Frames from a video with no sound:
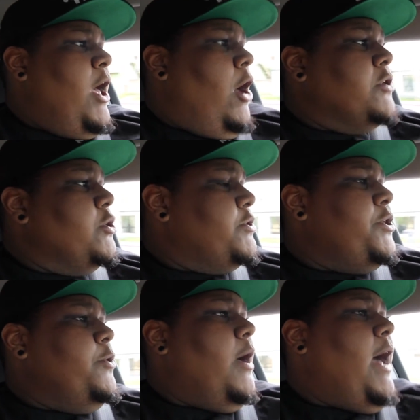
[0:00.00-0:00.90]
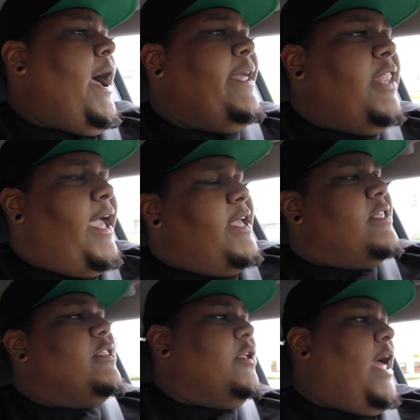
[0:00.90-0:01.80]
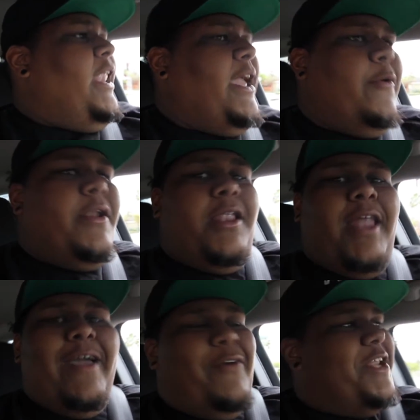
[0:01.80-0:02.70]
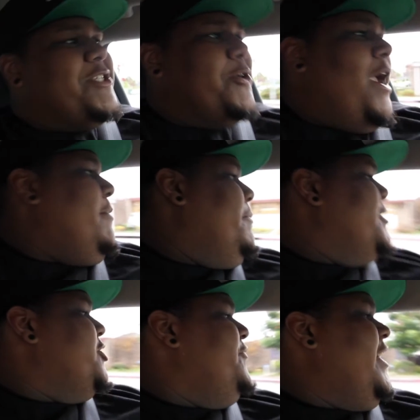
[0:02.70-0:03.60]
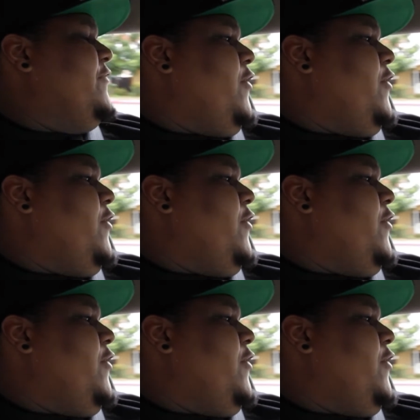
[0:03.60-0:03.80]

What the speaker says: Also too, I like going on live on Instagram. I'm not sure if you guys